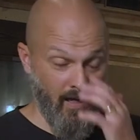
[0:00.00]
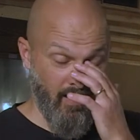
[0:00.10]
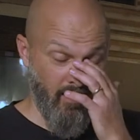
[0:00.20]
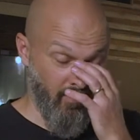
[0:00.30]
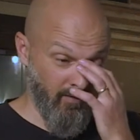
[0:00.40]

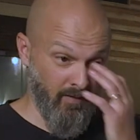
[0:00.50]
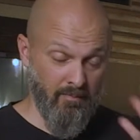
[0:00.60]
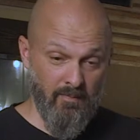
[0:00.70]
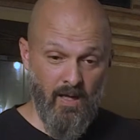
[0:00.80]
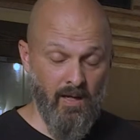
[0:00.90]
I called
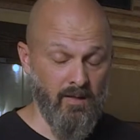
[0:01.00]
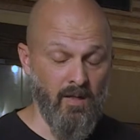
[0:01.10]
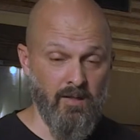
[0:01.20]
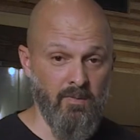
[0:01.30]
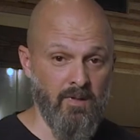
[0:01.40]
him, got in
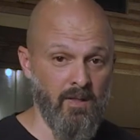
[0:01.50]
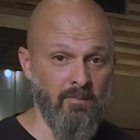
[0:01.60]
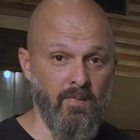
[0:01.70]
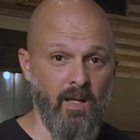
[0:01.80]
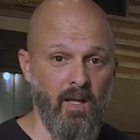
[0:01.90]
touch with
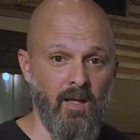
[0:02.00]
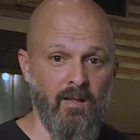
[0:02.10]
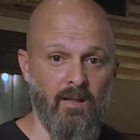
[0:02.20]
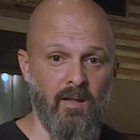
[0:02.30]
him, and